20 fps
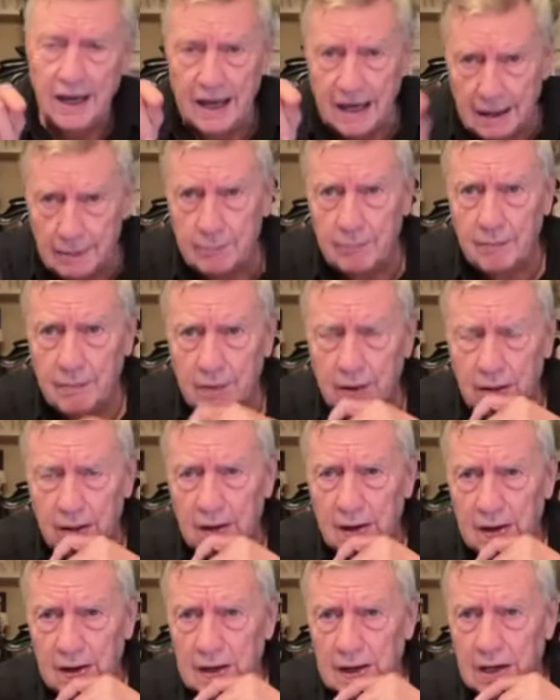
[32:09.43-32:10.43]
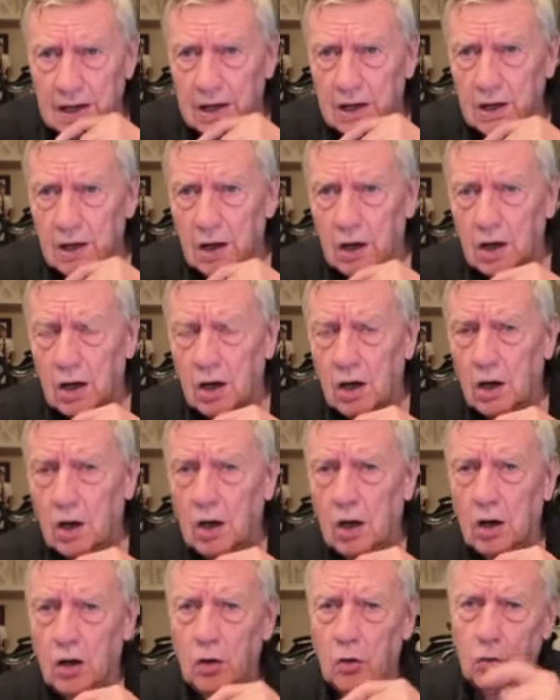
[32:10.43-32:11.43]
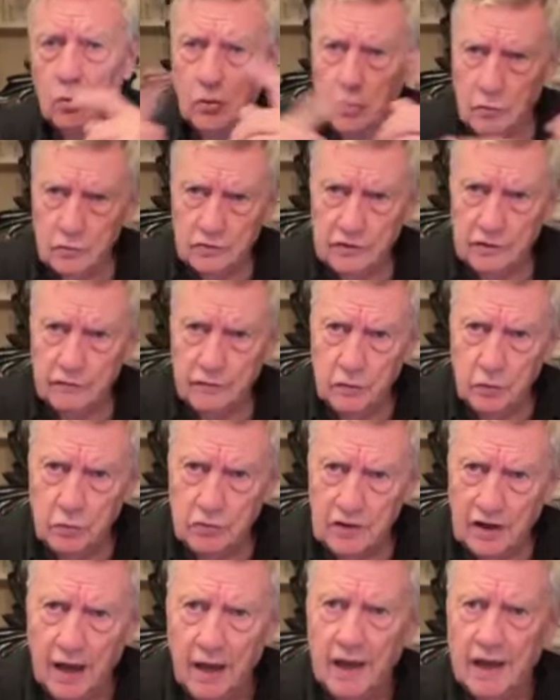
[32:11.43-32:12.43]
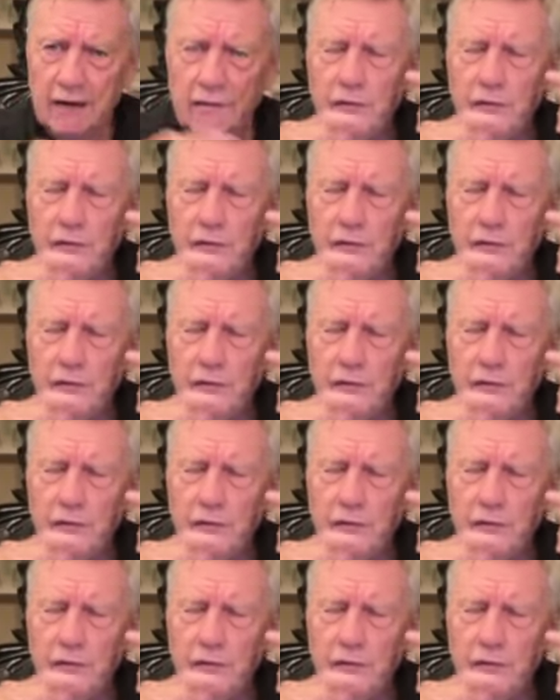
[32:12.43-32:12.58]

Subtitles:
Him who knows the future.